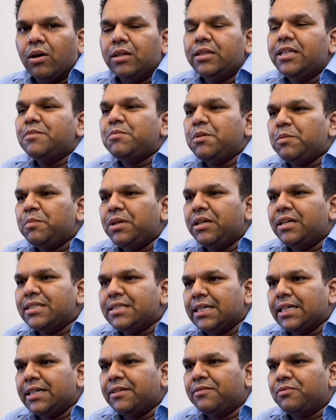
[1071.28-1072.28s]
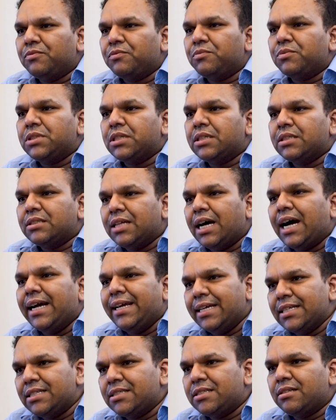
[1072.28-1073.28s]
All these people deserve the
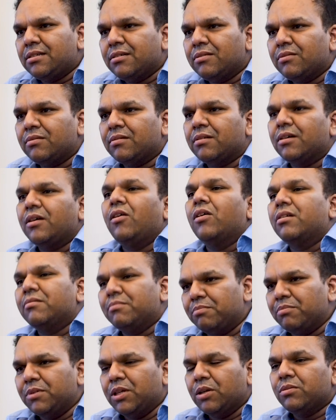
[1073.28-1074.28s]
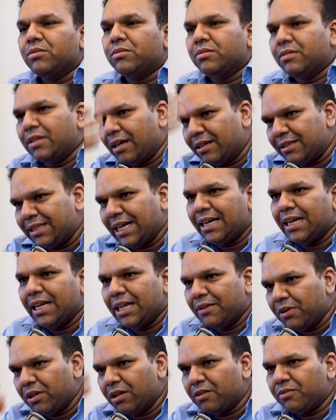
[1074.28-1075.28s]
highest, or, you know, that
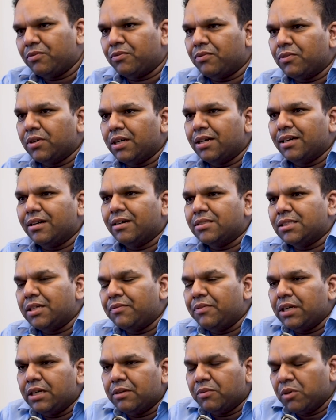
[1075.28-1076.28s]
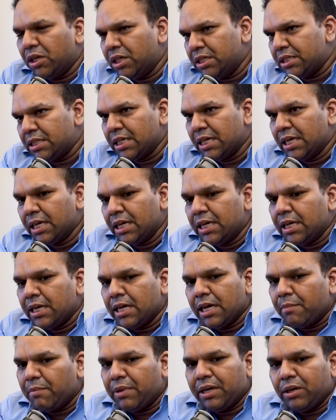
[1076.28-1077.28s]
level of civilian awards.
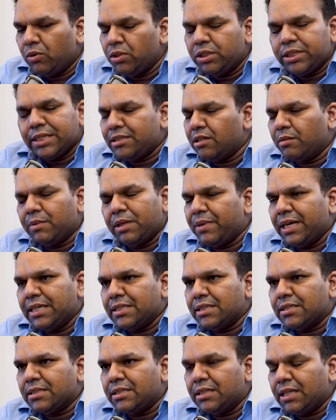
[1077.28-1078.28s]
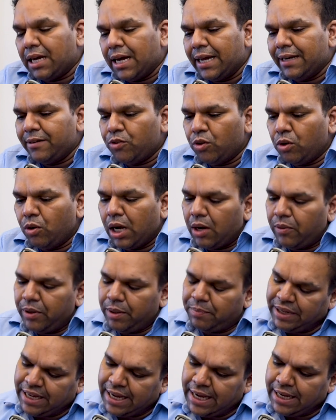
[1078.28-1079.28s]
But don't chase Nobel Prizes. And you know how
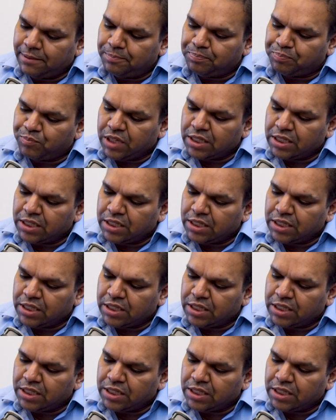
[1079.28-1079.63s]
it began?